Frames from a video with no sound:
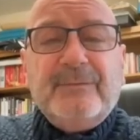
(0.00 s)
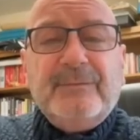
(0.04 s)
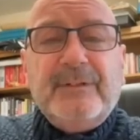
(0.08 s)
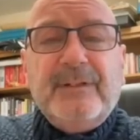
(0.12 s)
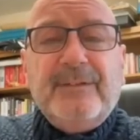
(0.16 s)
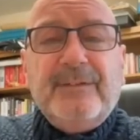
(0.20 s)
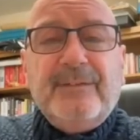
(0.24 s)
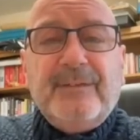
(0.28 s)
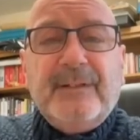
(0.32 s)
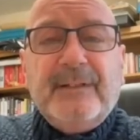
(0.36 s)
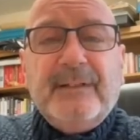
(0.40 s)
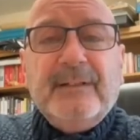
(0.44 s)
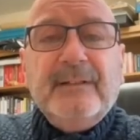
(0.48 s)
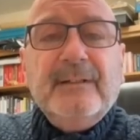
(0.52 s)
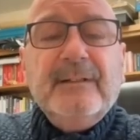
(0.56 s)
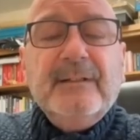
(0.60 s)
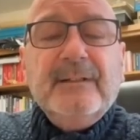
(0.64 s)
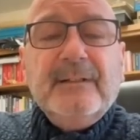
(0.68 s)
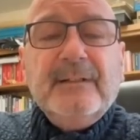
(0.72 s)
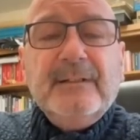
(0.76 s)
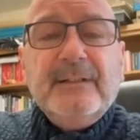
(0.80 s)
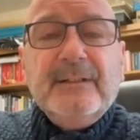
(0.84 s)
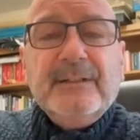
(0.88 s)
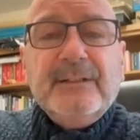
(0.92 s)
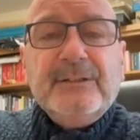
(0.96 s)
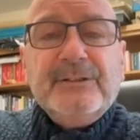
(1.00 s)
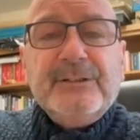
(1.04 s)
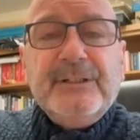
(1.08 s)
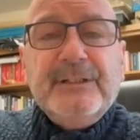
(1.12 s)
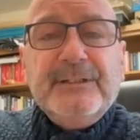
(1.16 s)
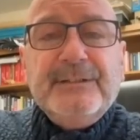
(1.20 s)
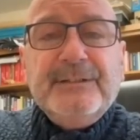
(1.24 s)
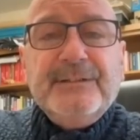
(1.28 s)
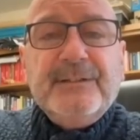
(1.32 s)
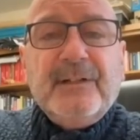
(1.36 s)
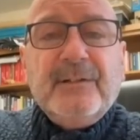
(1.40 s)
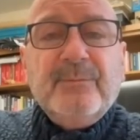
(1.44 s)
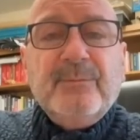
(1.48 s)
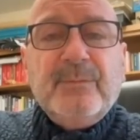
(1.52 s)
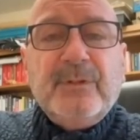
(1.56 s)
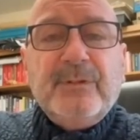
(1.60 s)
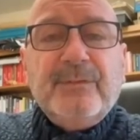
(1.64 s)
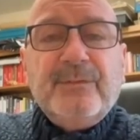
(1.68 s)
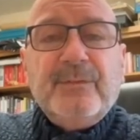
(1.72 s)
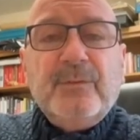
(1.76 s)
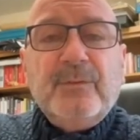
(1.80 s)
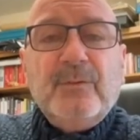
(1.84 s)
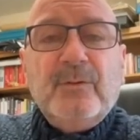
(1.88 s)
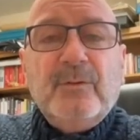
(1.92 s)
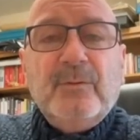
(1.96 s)
everything she'd done
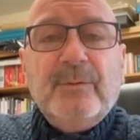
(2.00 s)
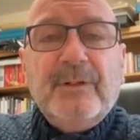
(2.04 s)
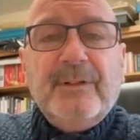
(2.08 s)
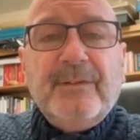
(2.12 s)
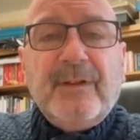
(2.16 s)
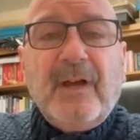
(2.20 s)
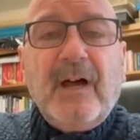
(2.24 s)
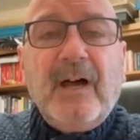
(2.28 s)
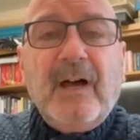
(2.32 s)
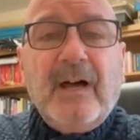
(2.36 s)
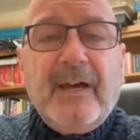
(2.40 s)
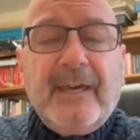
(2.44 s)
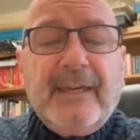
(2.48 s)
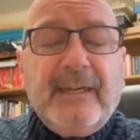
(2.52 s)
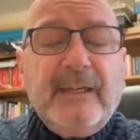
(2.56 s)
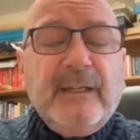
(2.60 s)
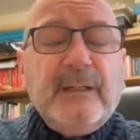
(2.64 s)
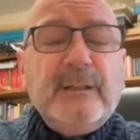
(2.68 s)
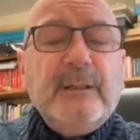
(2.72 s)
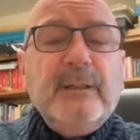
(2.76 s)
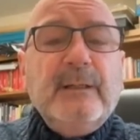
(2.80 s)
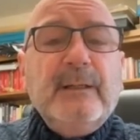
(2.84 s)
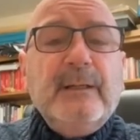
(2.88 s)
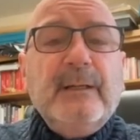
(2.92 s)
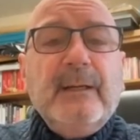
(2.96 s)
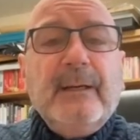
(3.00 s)
before with Ike.